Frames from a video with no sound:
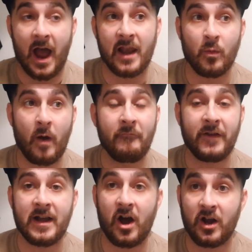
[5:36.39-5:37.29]
And the one thing
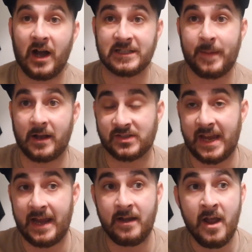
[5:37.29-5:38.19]
that I liked about
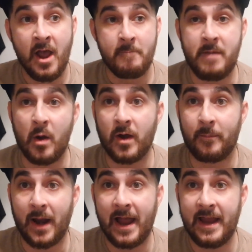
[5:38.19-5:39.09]
seeing Milner
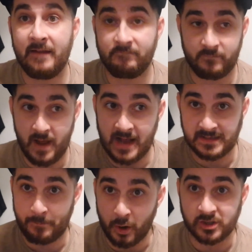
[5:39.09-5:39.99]
play as a
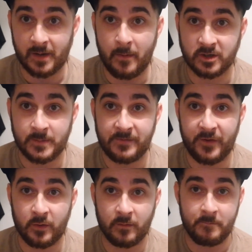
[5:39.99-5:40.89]
box-to-box
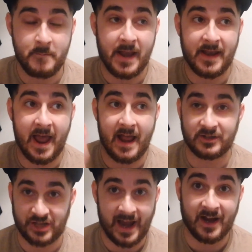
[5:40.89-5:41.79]
midfielder meant that
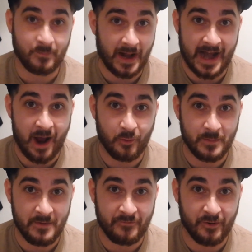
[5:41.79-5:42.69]
Can could play that holding
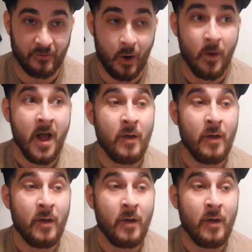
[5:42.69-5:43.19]
midfield role,